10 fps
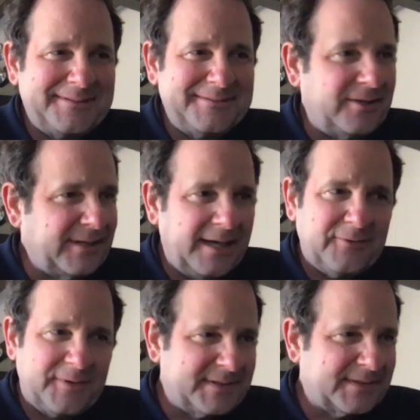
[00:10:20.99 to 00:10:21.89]
okay,
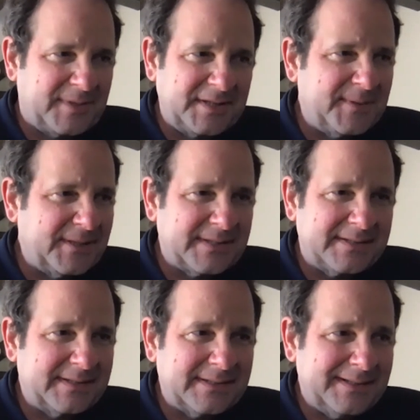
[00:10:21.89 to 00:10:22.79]
well, this bill says
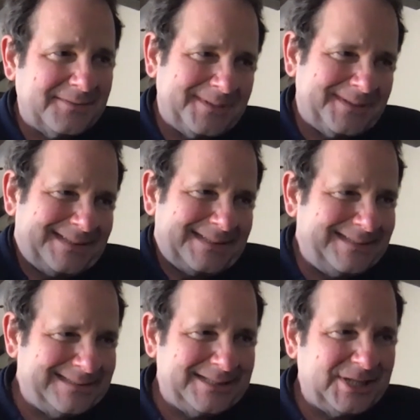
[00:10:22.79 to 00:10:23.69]
this and this, but
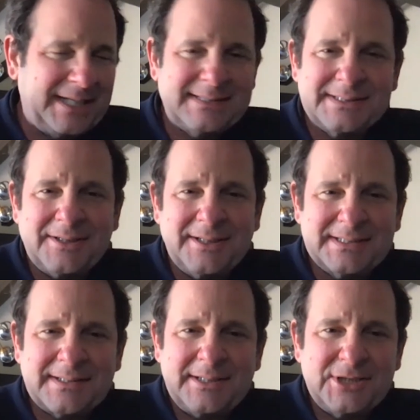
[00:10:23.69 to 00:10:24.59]
the chances are
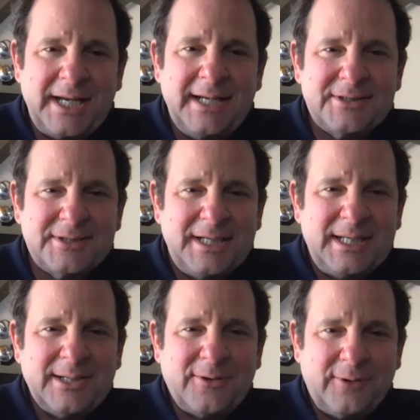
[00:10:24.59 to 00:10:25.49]
it's going to change
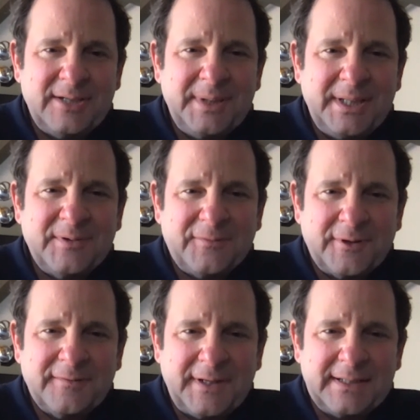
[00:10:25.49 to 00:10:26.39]
quite a bit
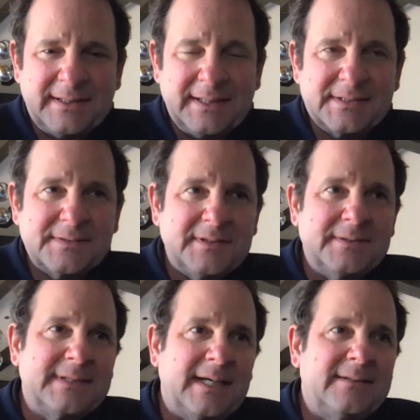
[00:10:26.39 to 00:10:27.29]
before it finally gets
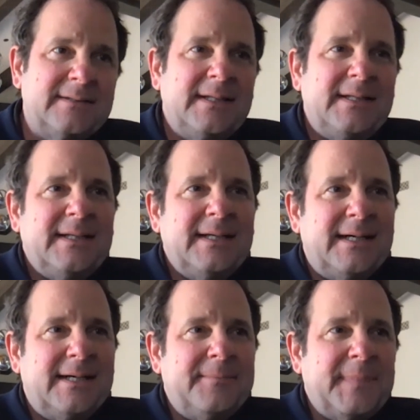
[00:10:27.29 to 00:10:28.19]
through. Now,
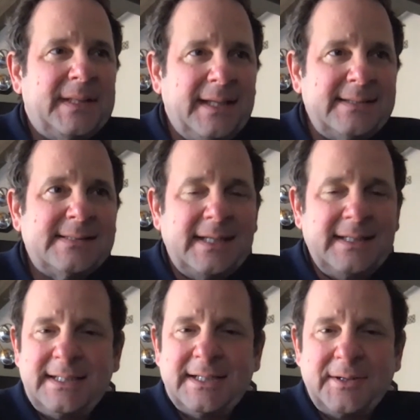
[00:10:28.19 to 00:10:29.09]
let's say
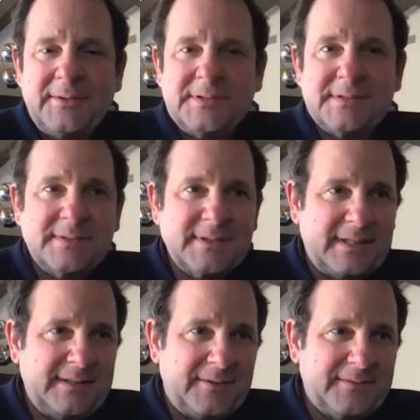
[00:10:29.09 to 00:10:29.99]
that it goes,
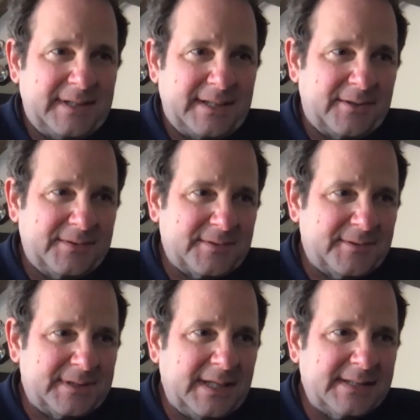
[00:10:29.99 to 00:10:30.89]
that it goes through
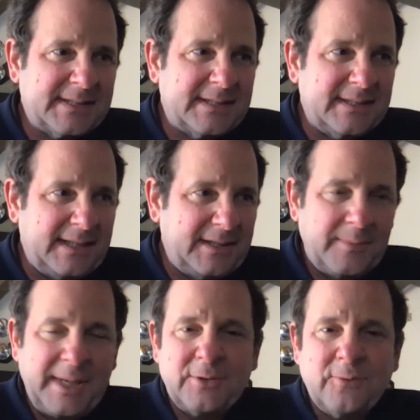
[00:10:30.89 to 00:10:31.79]
or doesn't. No
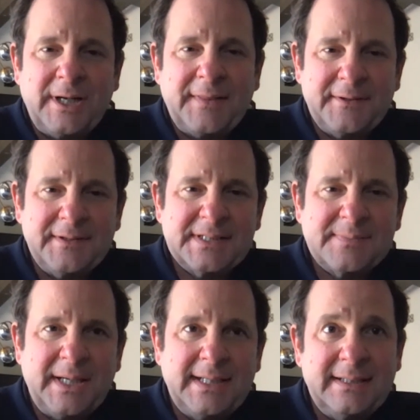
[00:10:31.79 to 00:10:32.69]
matter what, there is
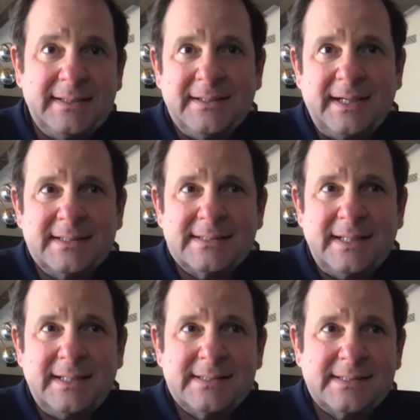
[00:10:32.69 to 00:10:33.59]
money in the United
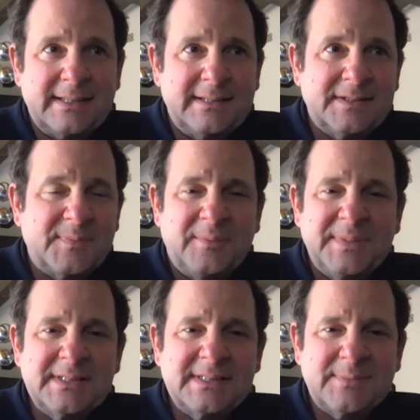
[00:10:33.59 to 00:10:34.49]
States in the Small
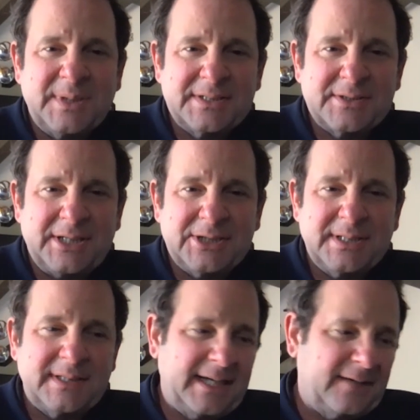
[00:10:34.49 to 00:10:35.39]
Business Administration,
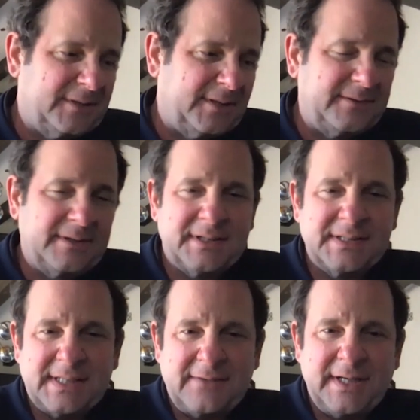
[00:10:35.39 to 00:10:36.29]
and they have a loan called
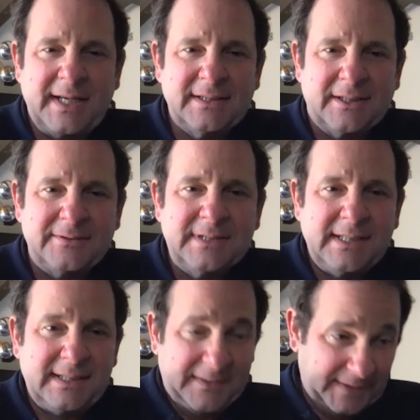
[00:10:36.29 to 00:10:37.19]
a 7A loan
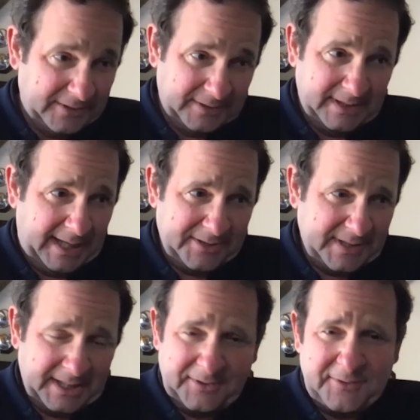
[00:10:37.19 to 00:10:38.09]
that'll allow you
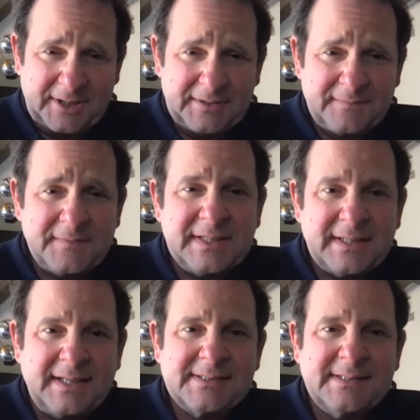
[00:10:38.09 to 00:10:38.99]
to get
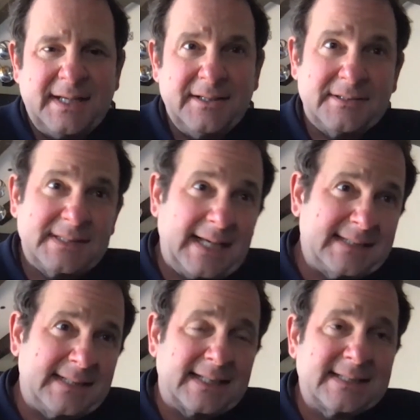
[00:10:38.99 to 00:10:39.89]
$350,000.
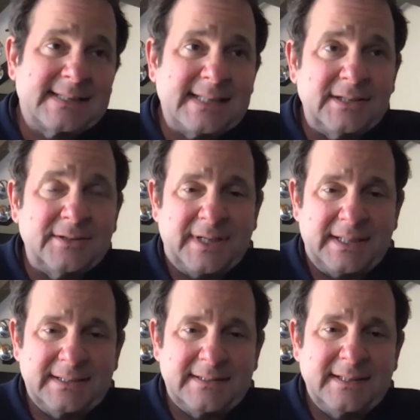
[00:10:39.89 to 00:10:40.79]
That's an
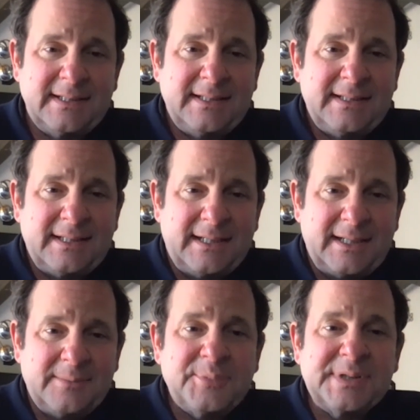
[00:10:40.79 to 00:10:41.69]
accelerated
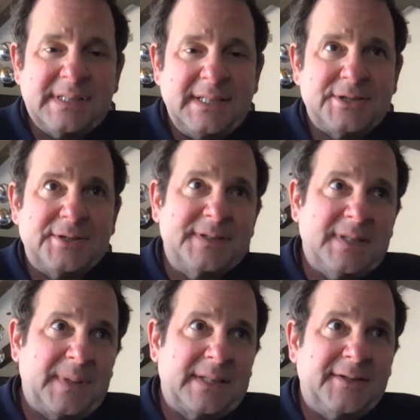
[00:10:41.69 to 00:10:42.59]
procedure,
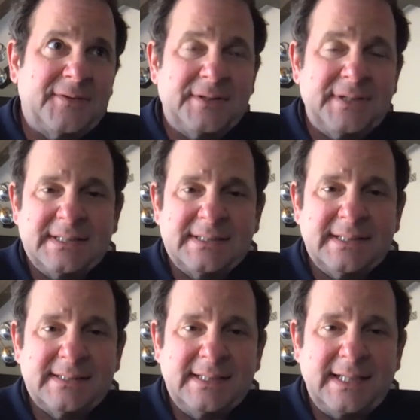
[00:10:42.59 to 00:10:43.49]
typically 30 to
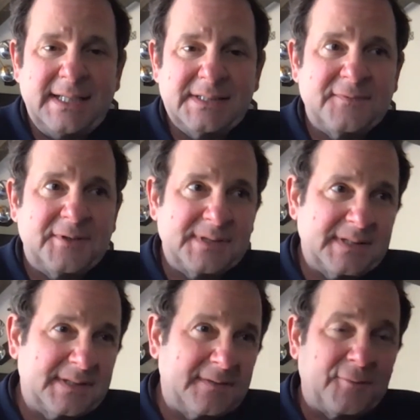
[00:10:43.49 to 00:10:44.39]
60 days
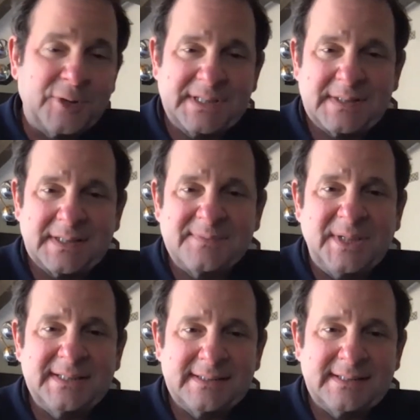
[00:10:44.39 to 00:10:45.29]
versus the 4 to 6
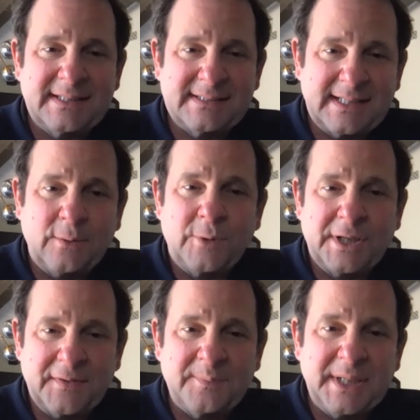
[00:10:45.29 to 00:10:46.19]
months it takes to get one
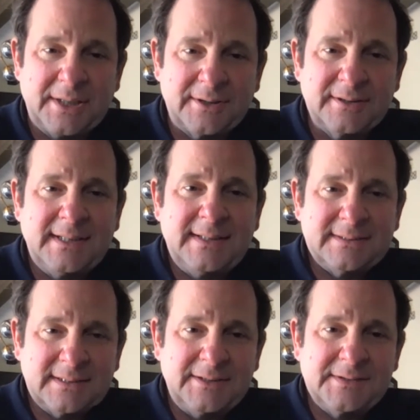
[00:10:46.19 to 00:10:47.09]
of the bigger
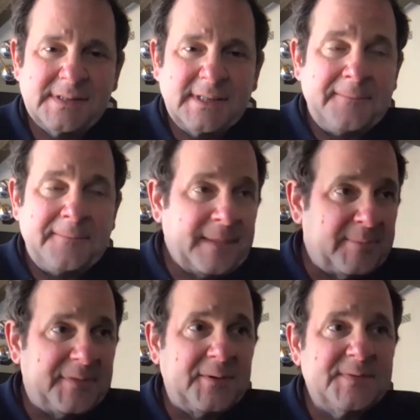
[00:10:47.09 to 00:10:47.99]
loans.
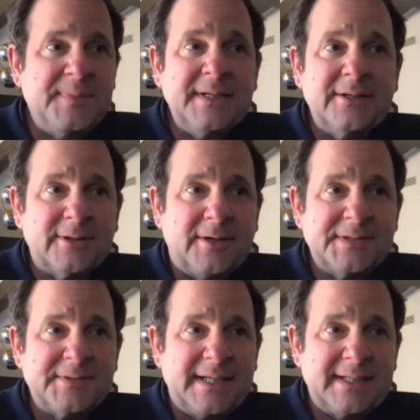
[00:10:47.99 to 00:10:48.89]
But those bigger
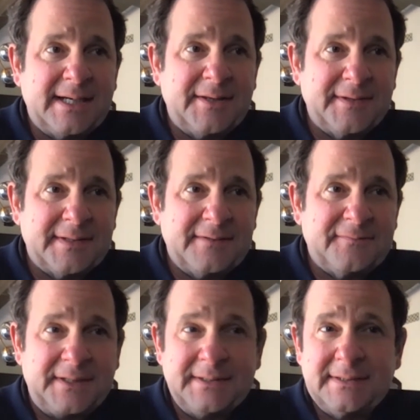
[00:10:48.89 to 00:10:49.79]
loans right now that they've
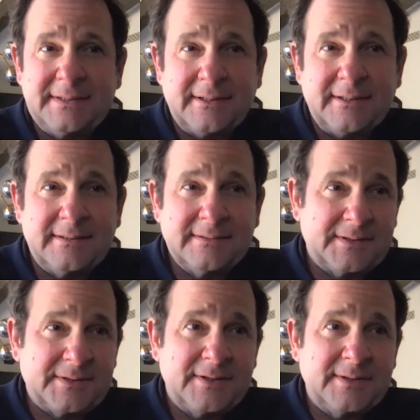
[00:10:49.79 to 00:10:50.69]
funded
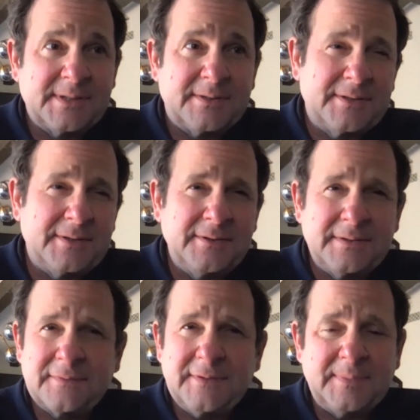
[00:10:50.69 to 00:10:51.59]
the terms are 2
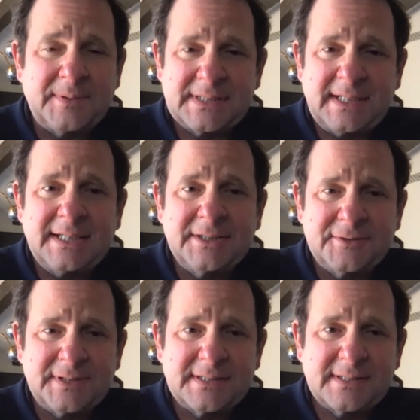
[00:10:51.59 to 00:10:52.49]
to 3%
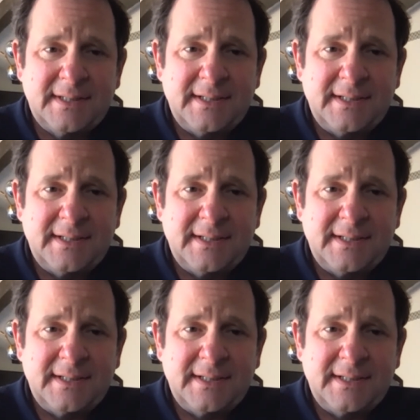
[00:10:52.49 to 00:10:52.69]
interest